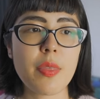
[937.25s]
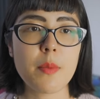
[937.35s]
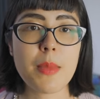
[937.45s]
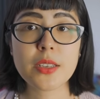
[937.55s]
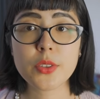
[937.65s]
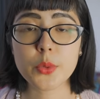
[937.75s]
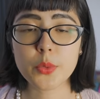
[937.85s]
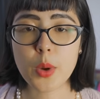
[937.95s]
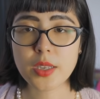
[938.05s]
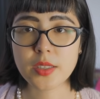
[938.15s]
than the
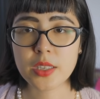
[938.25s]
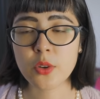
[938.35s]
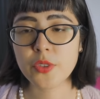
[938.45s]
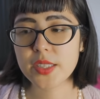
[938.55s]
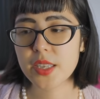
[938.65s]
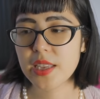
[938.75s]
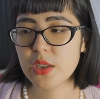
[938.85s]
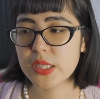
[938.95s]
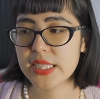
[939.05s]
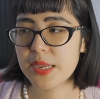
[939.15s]
metal ones and obviously they're
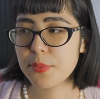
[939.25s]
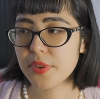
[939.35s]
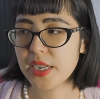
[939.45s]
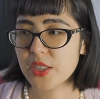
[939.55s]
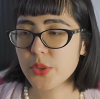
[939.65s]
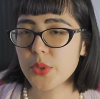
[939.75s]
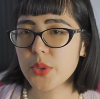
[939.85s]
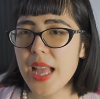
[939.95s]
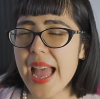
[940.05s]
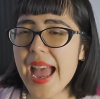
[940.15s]
not slippery at
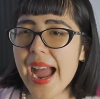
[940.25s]
all